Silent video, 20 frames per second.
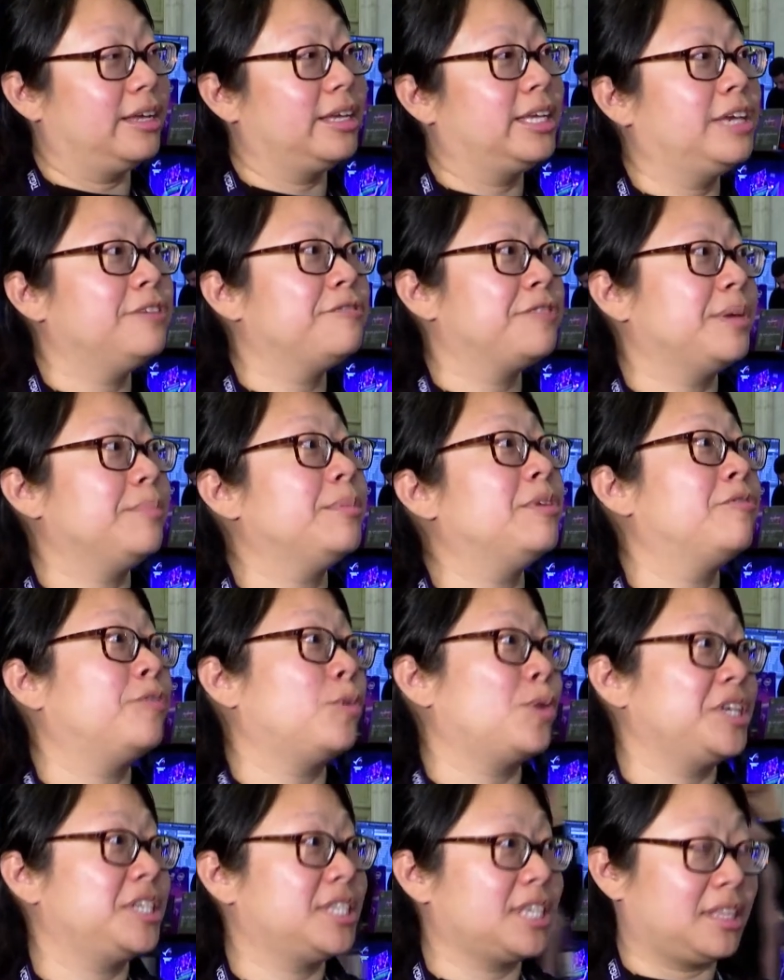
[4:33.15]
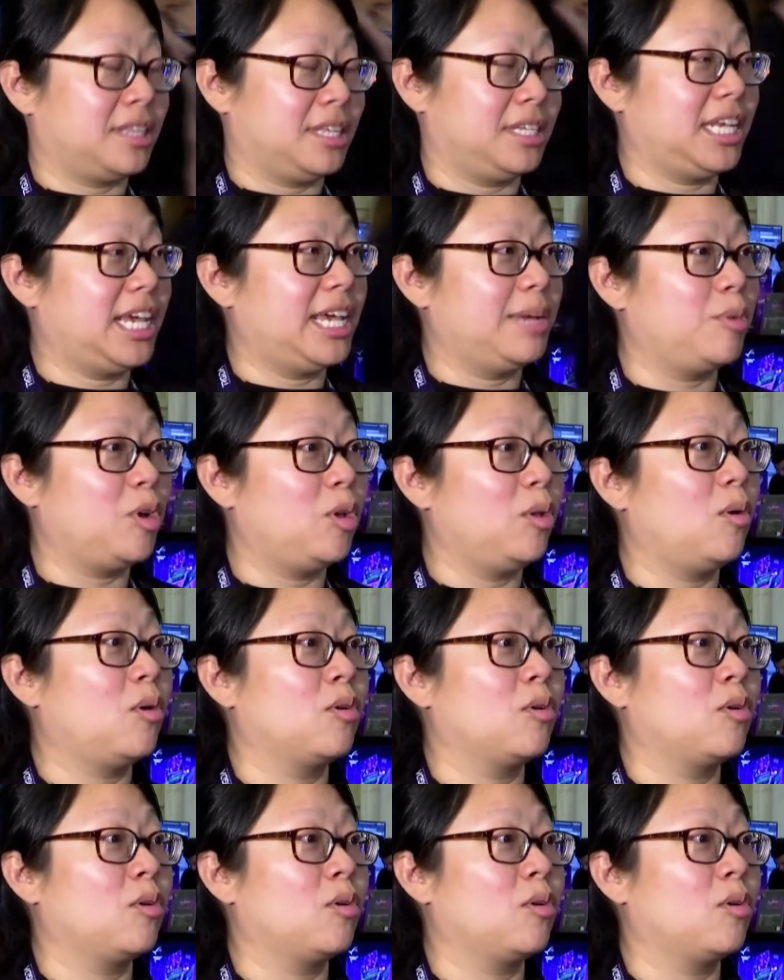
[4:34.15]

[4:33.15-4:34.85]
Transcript: give them a voice at the table,